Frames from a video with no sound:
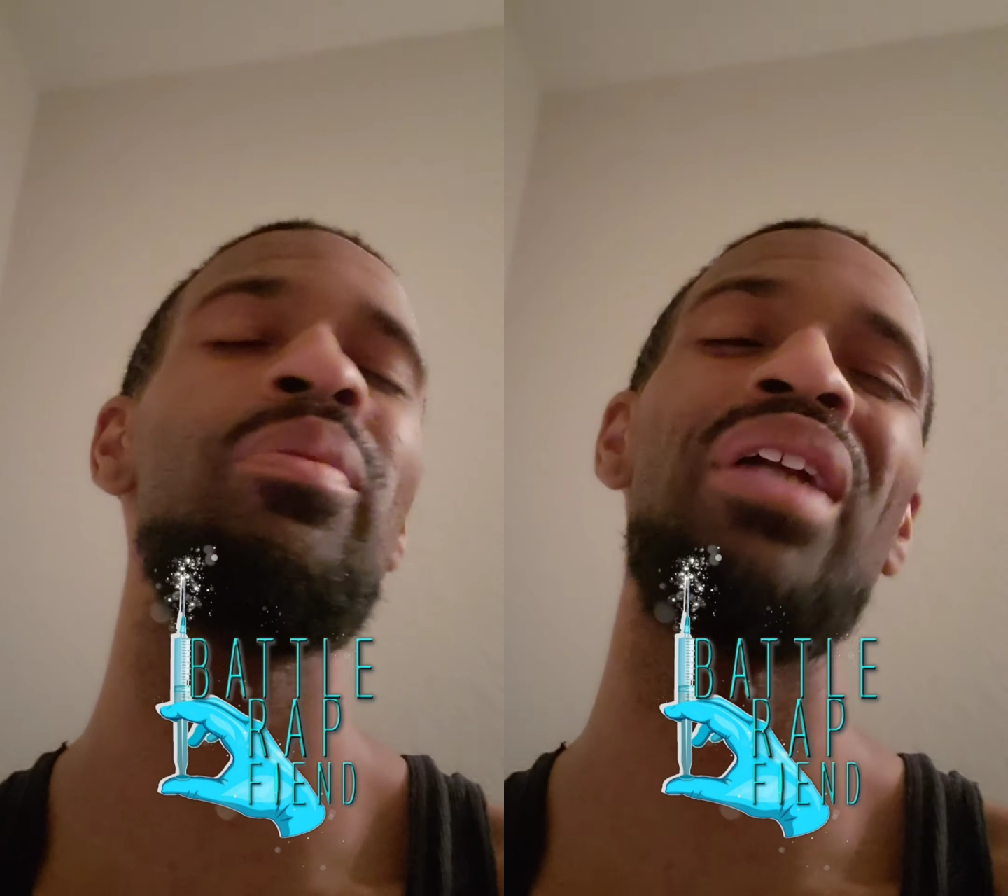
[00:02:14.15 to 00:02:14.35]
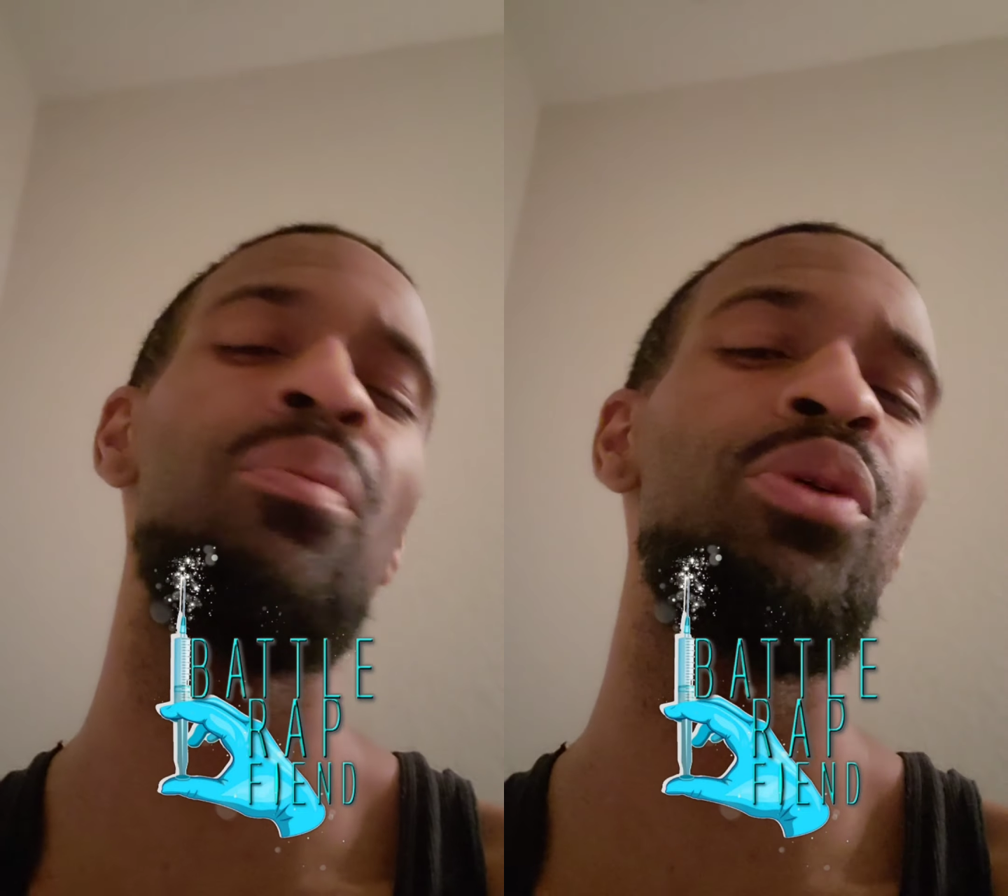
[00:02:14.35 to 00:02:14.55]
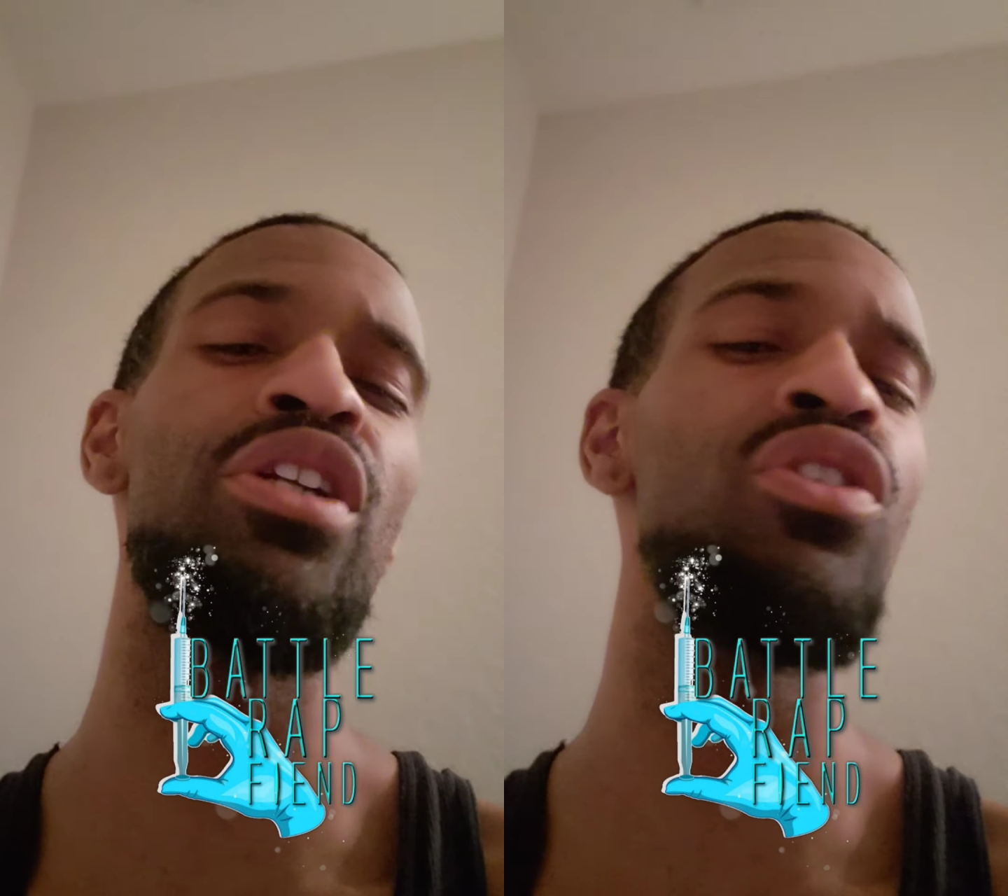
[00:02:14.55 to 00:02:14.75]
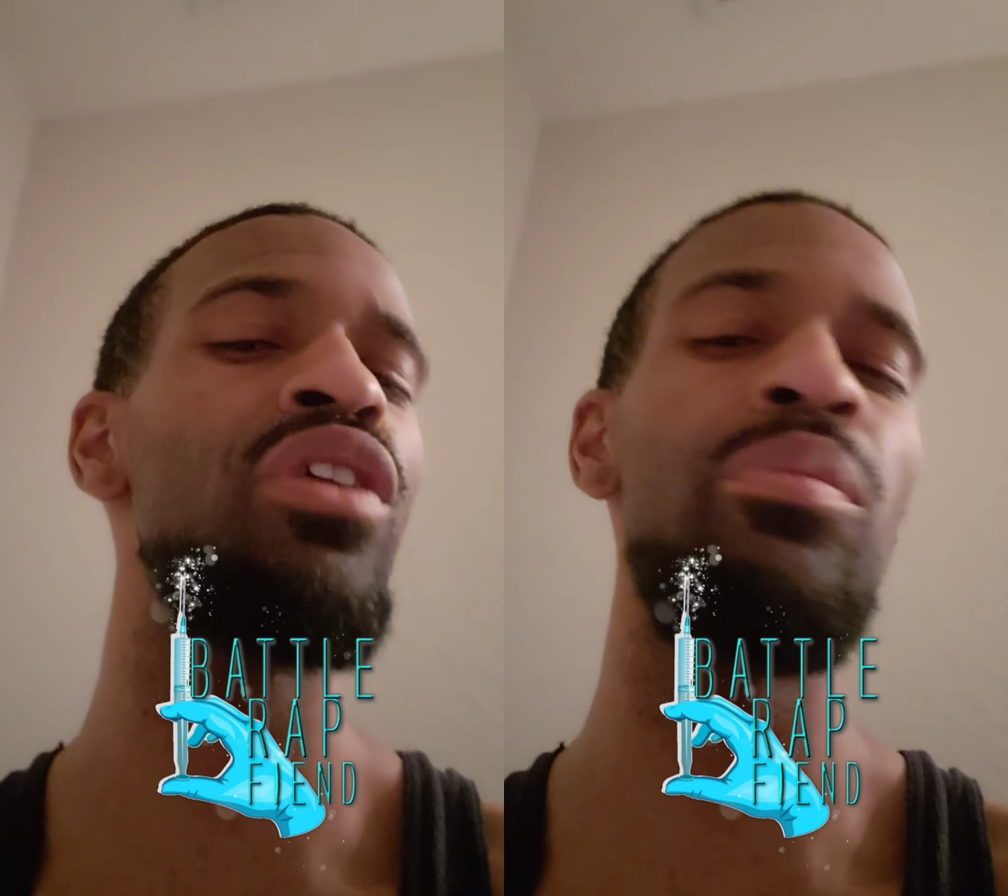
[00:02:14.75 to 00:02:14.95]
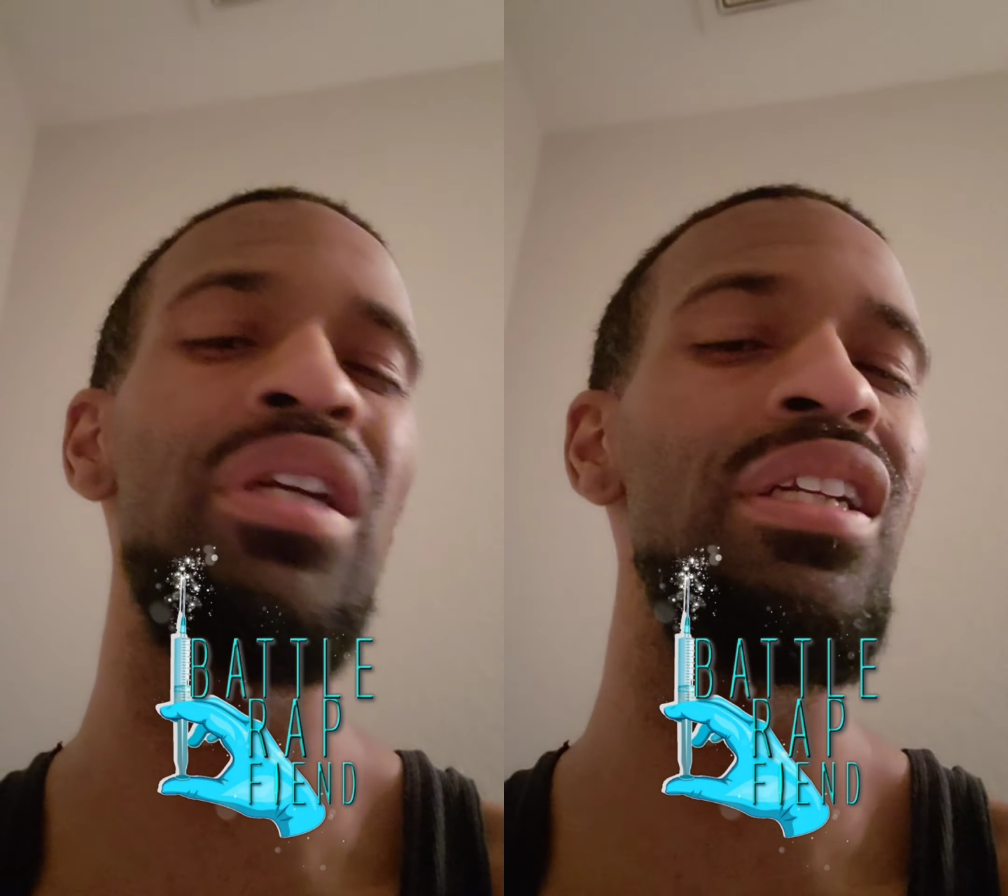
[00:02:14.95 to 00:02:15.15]
but I'm pretty sure
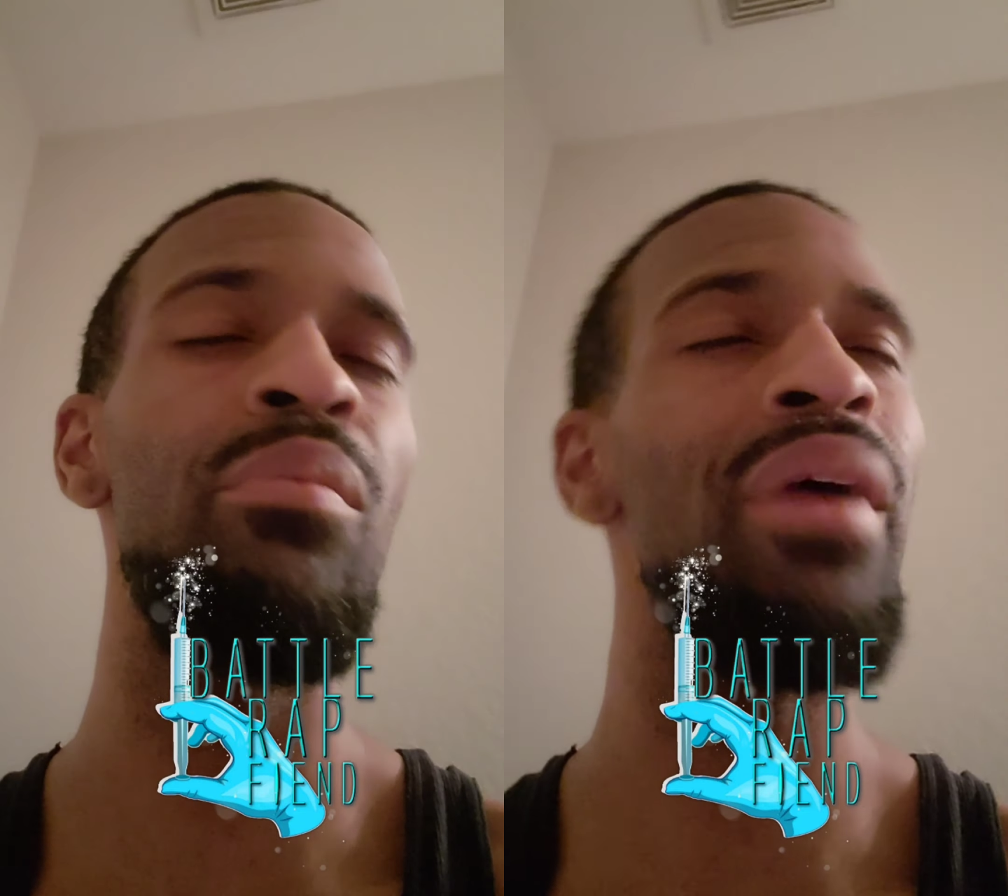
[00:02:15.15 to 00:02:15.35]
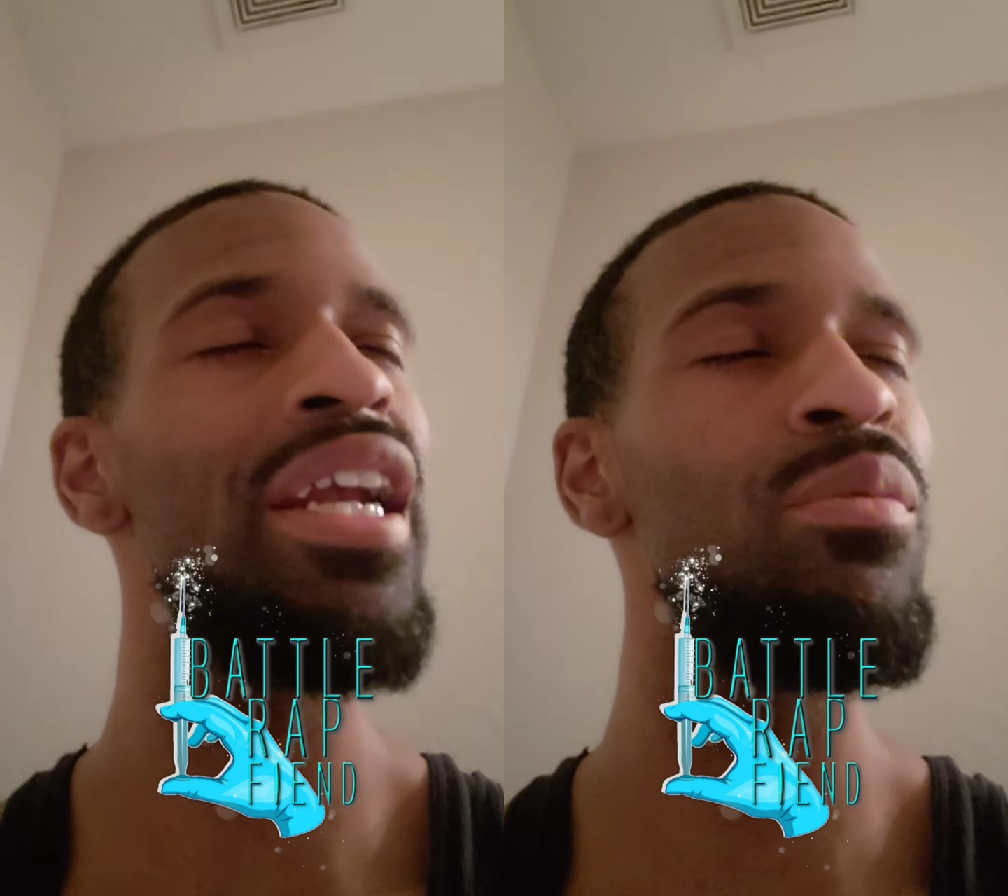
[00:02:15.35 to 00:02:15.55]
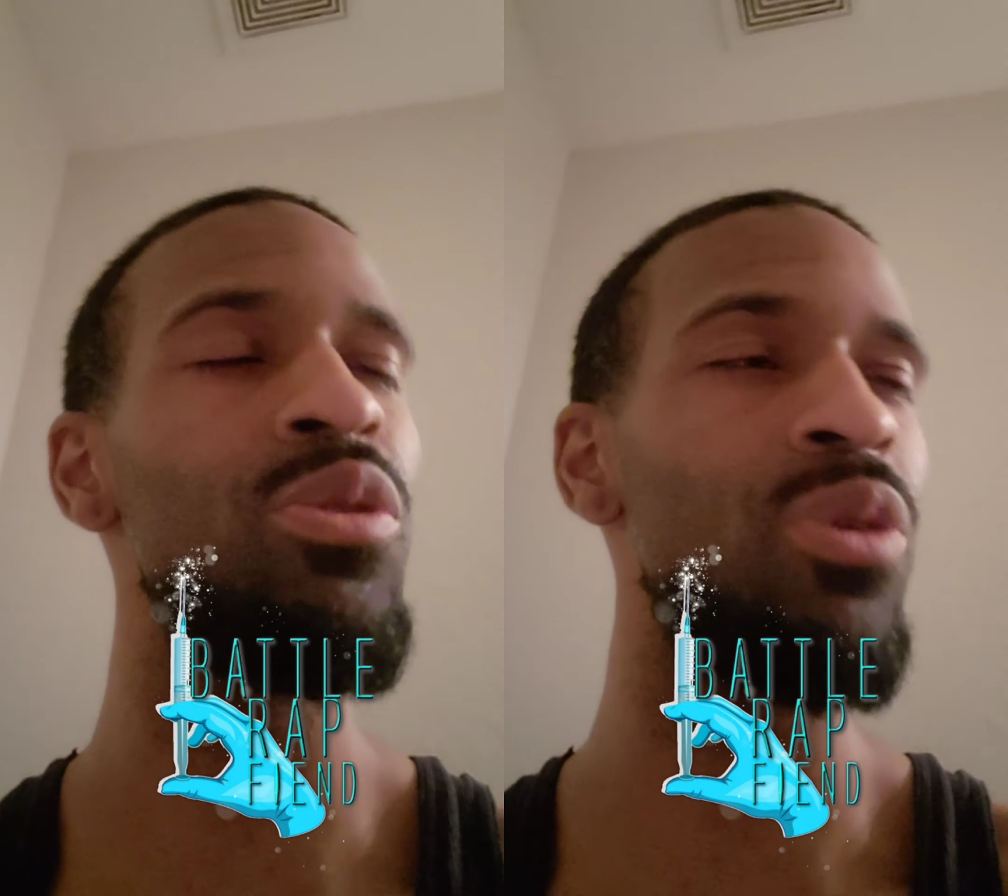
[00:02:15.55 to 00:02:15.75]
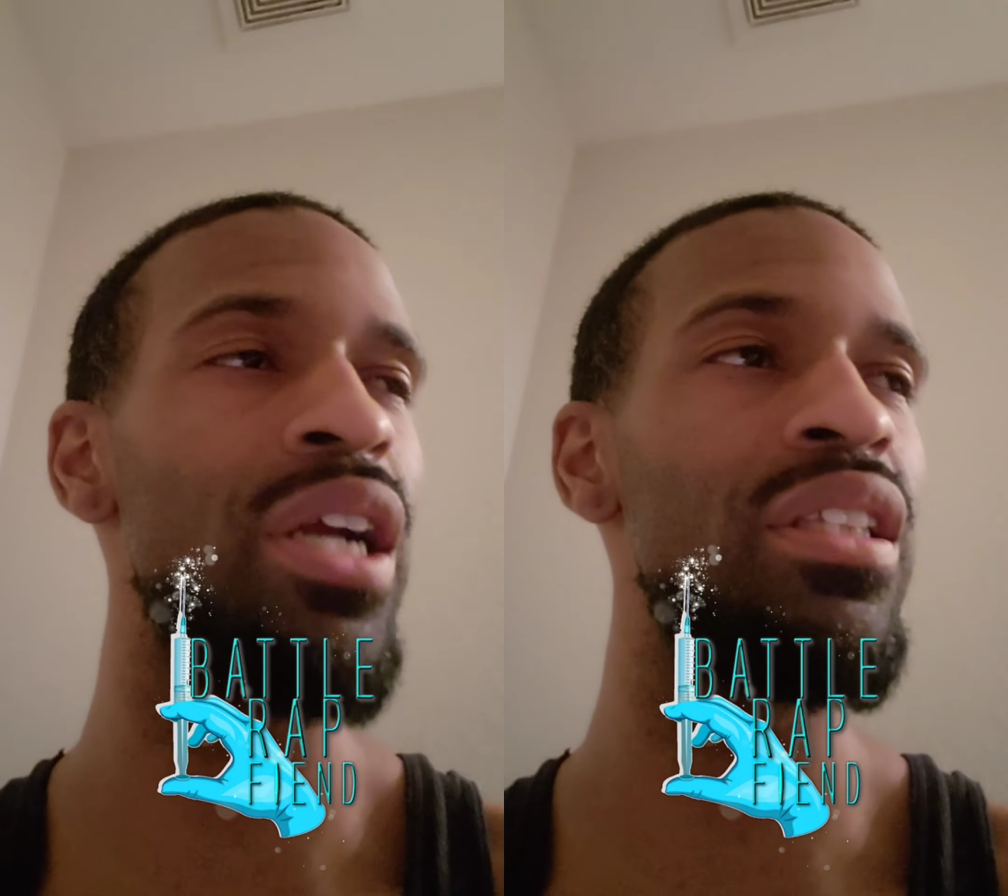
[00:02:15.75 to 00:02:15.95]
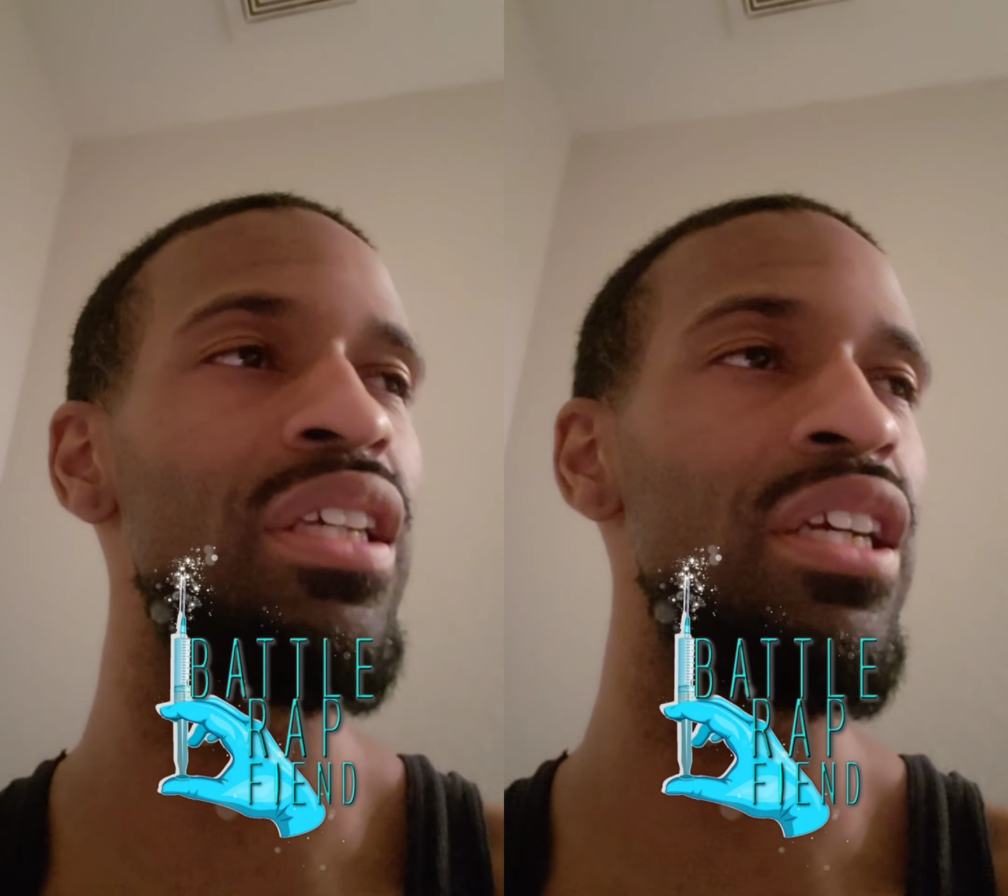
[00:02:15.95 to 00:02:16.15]
it'd be debatable
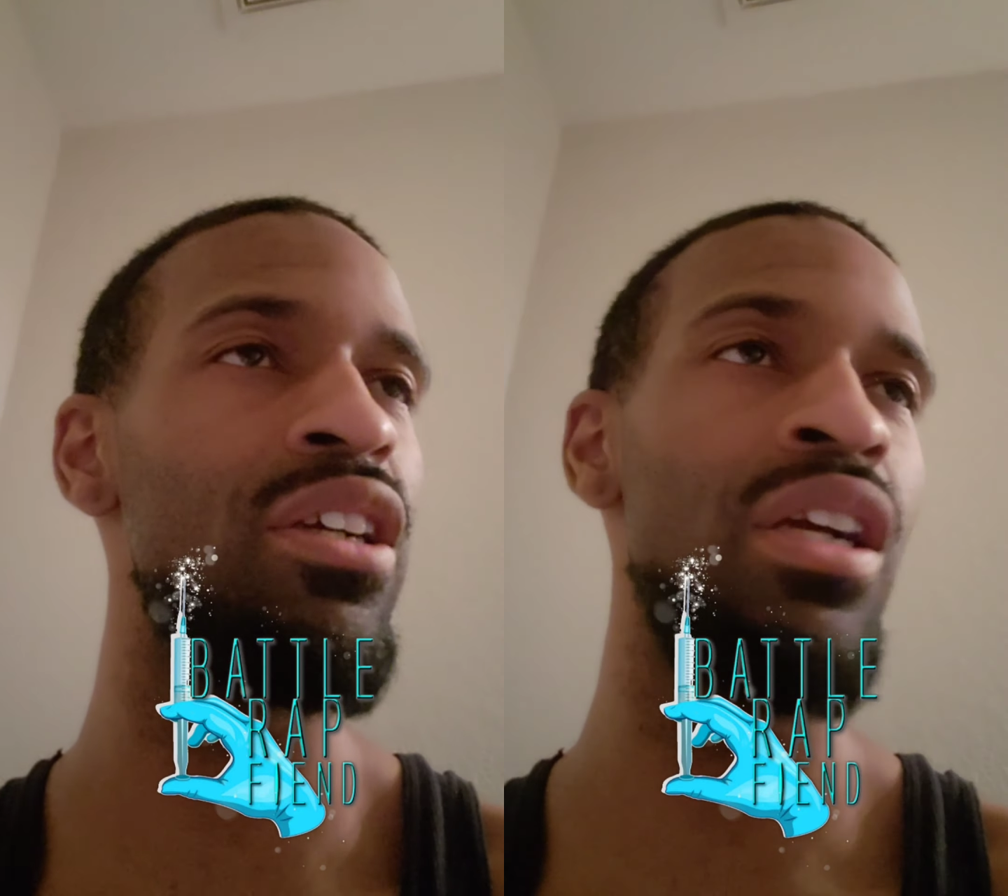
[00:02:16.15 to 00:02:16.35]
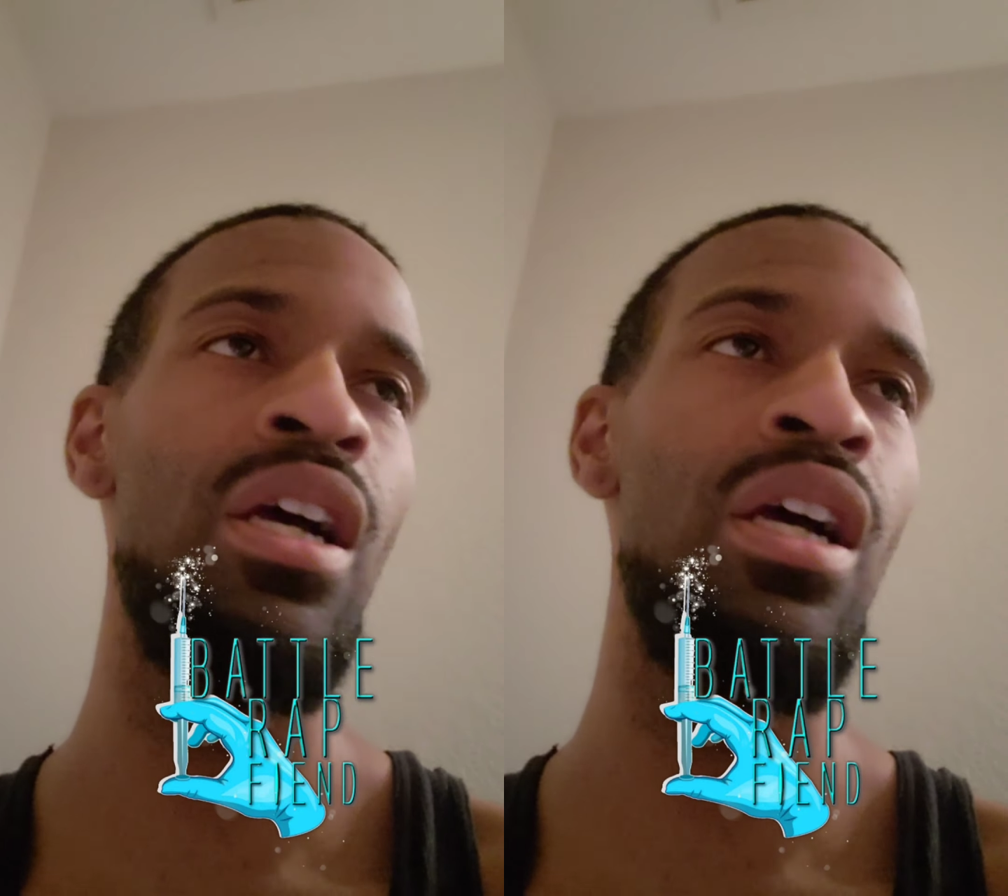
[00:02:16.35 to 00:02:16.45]
right there.